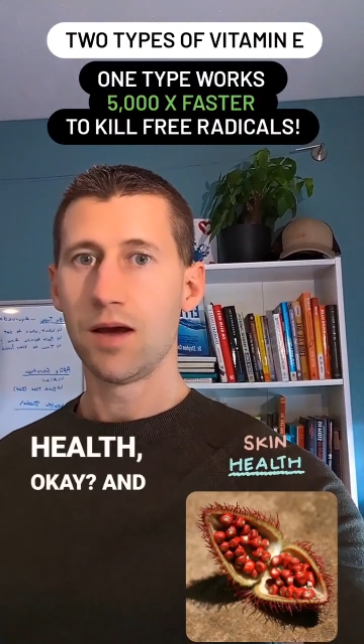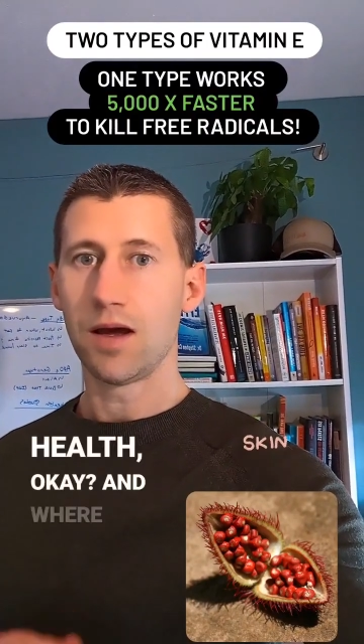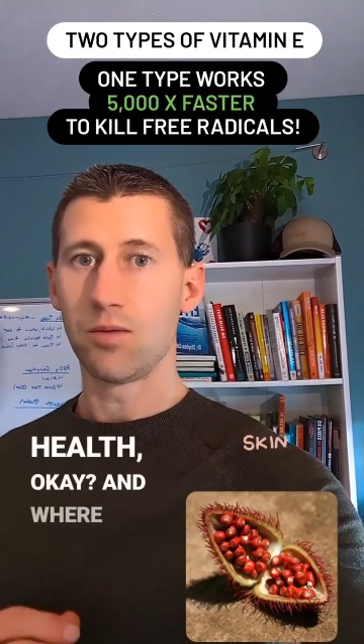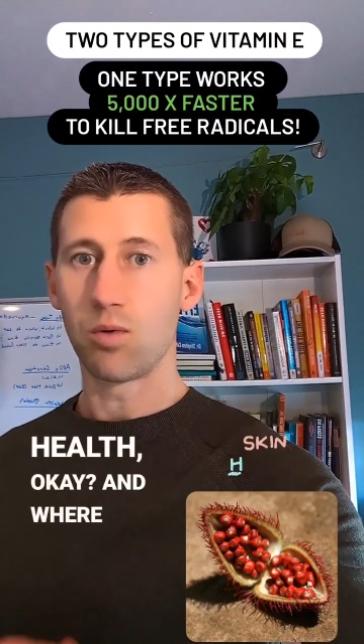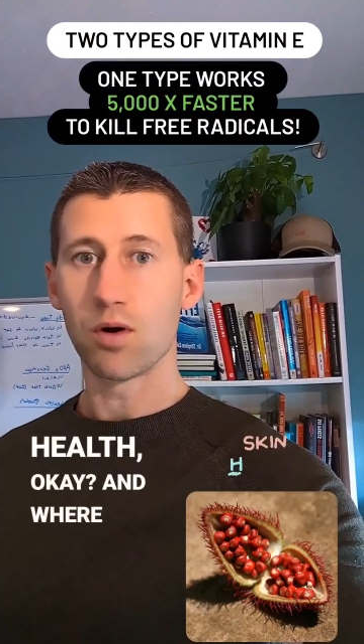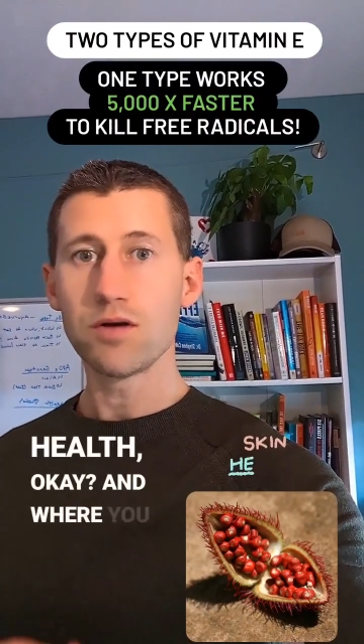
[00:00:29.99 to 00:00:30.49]

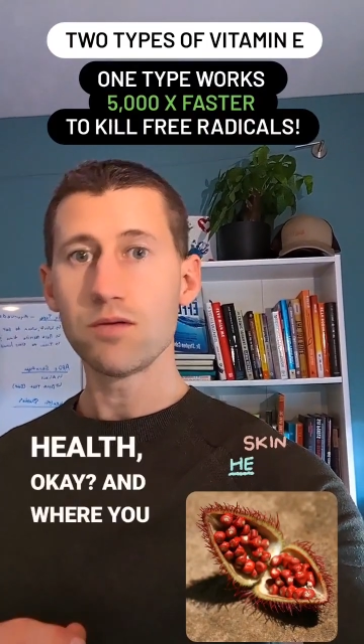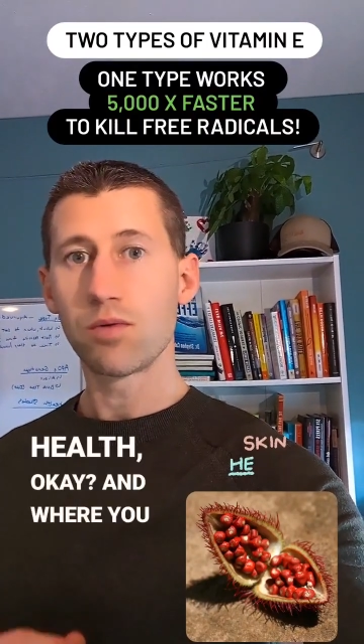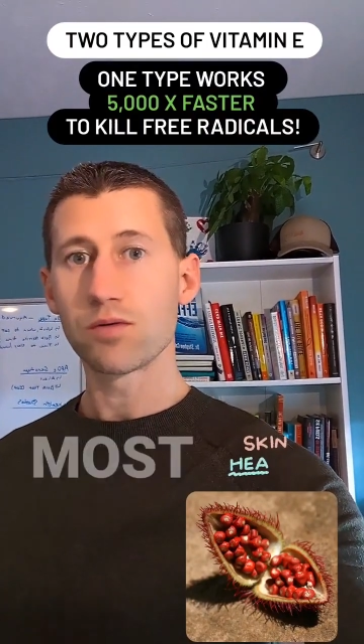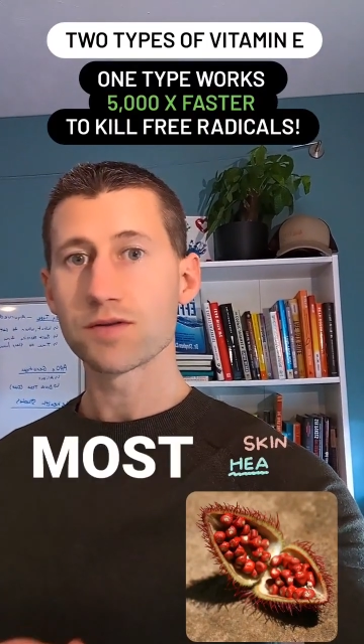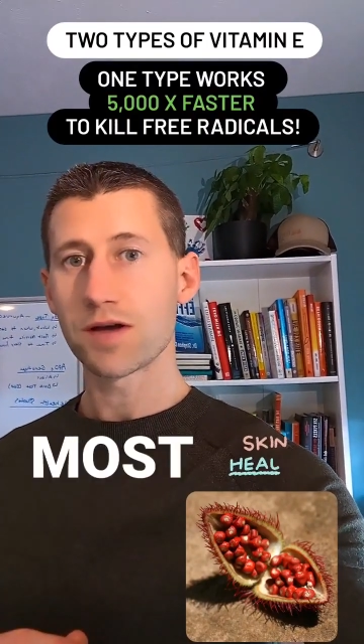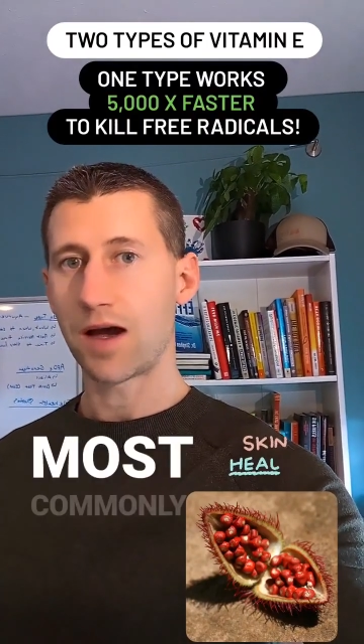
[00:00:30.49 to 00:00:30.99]
And where you
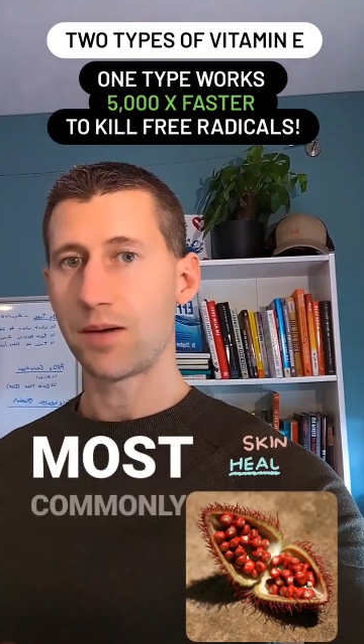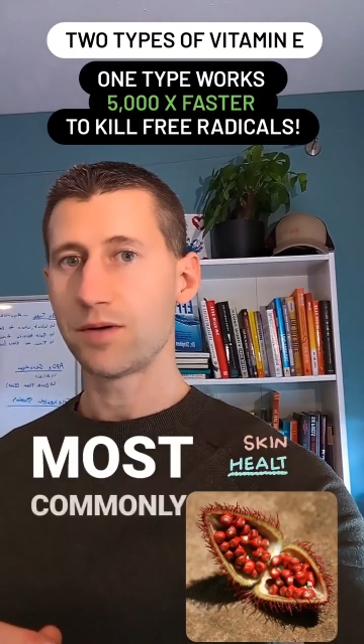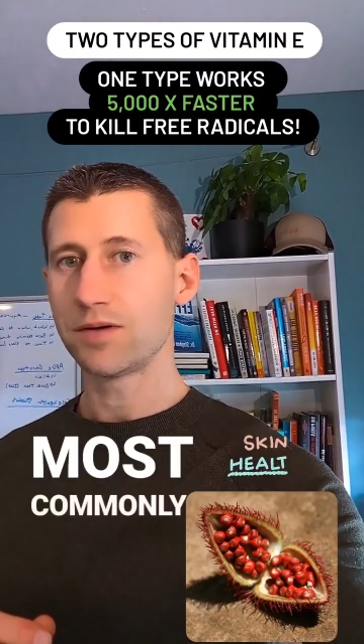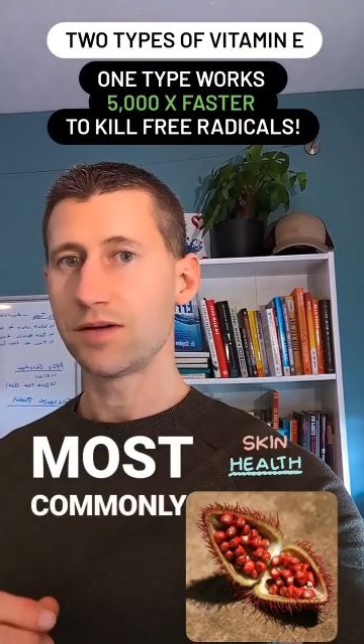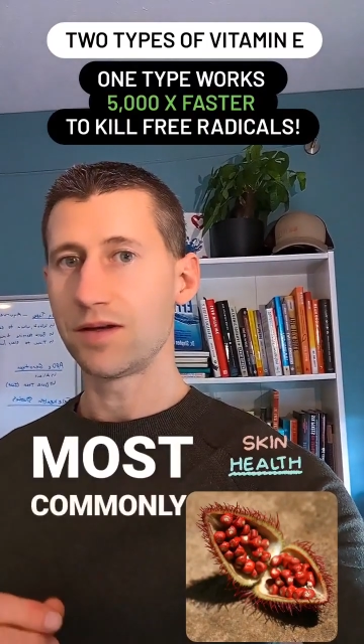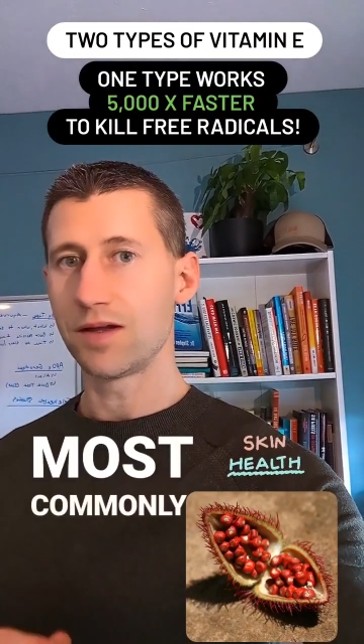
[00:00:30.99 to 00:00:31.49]
most
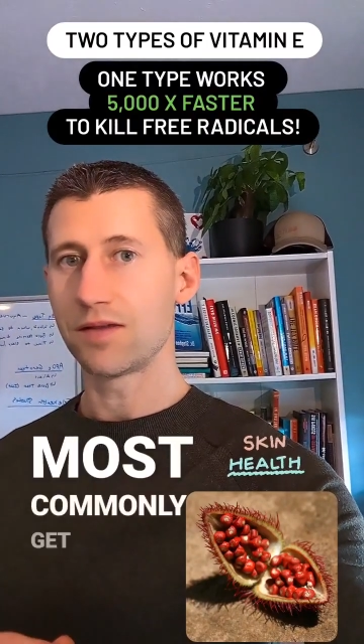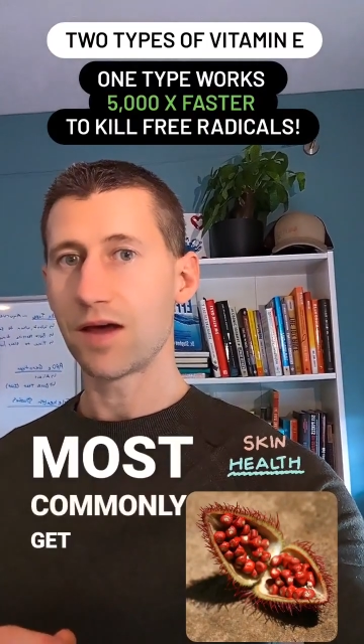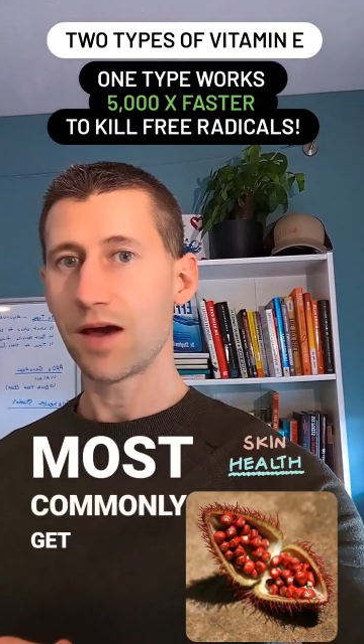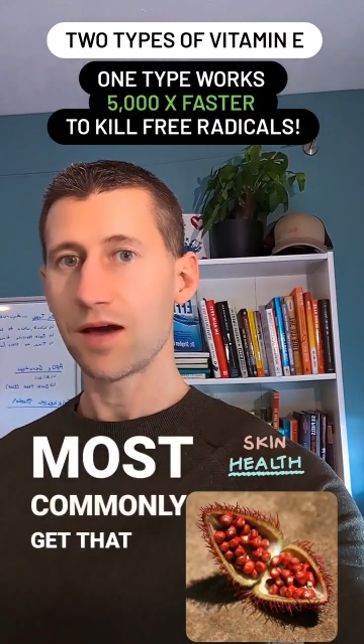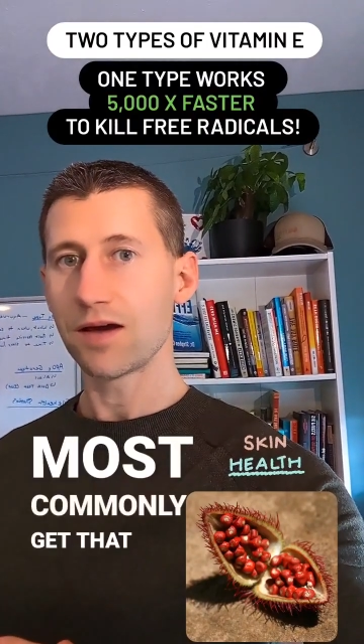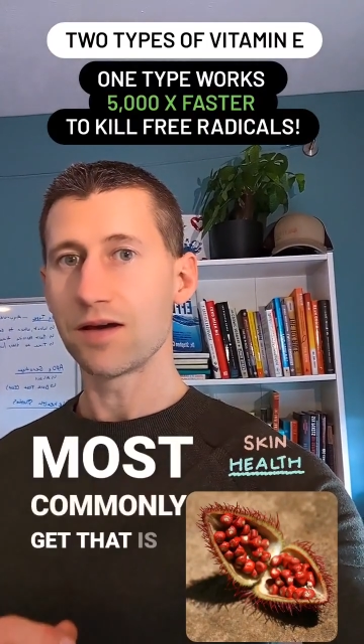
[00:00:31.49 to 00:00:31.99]
commonly get
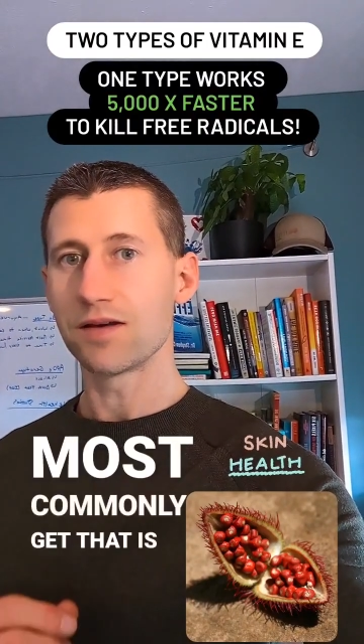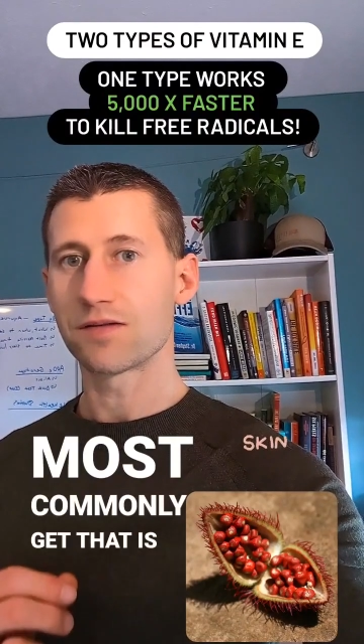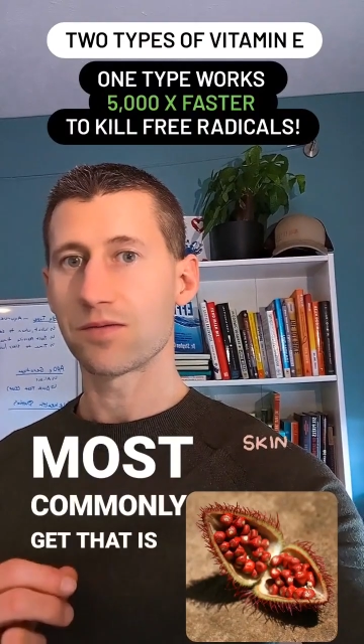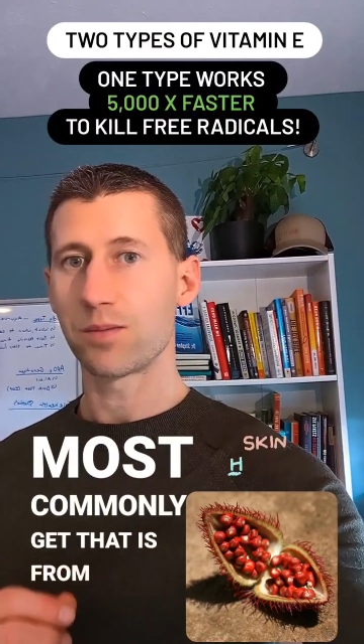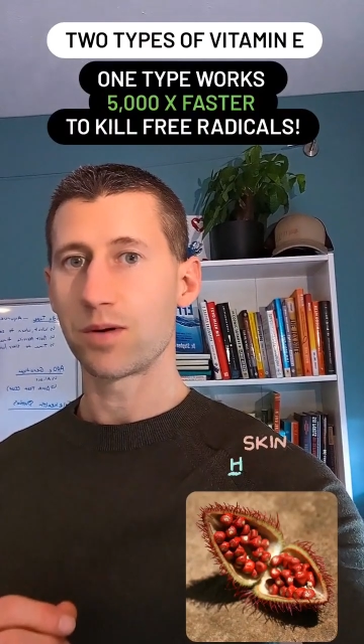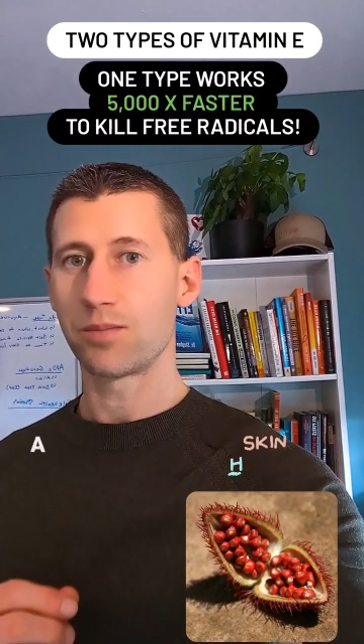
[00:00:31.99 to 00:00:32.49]
that is
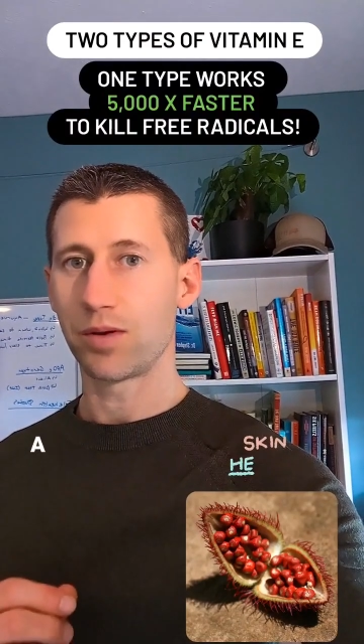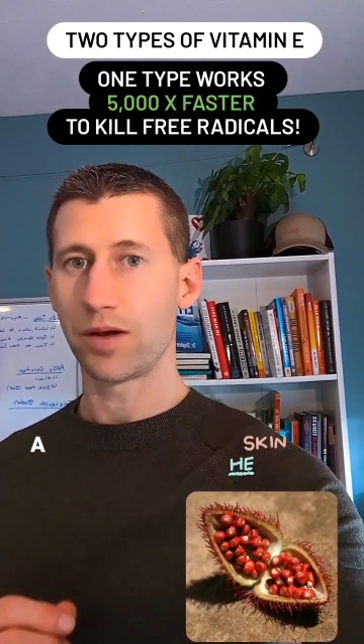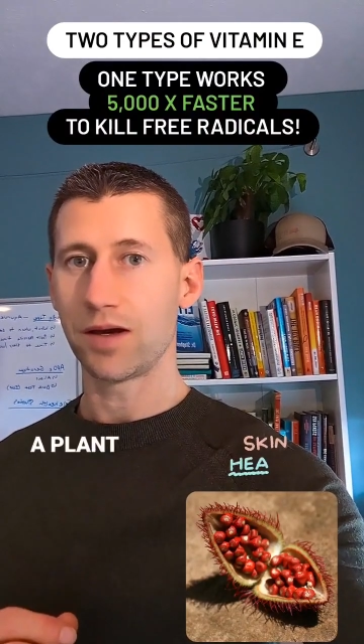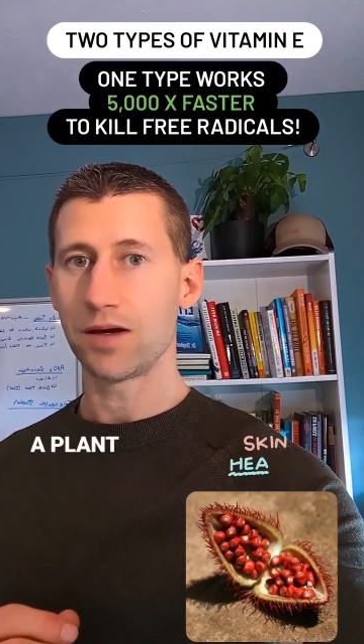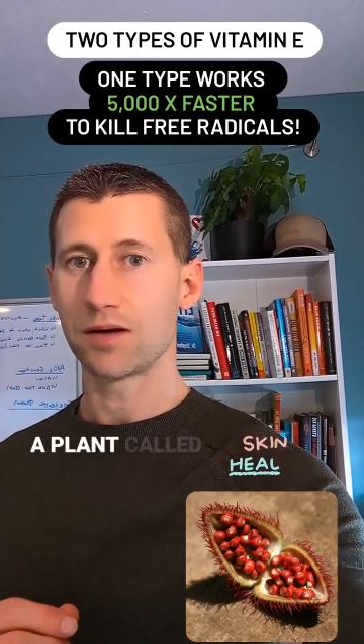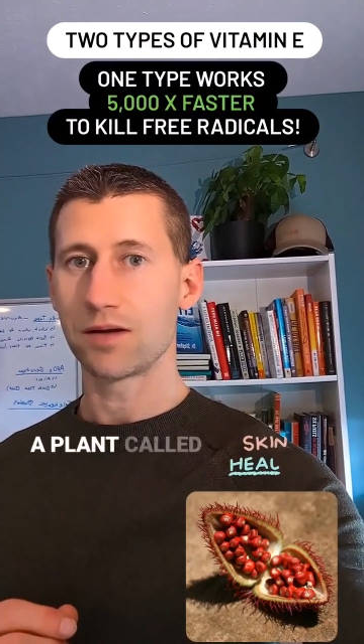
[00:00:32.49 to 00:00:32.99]
from a
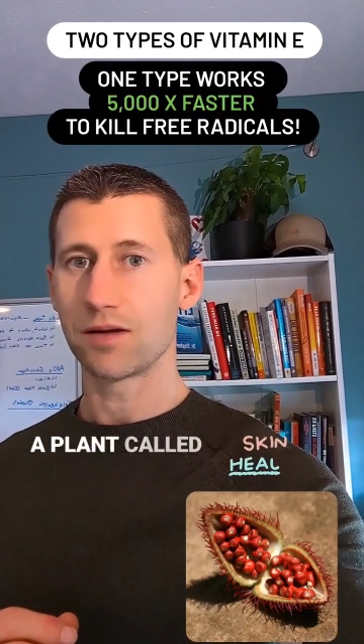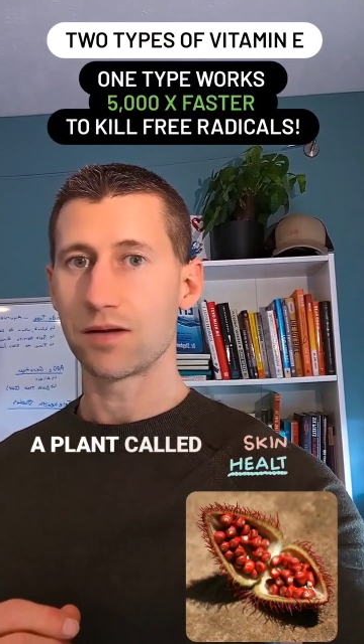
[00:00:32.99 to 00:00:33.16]
plant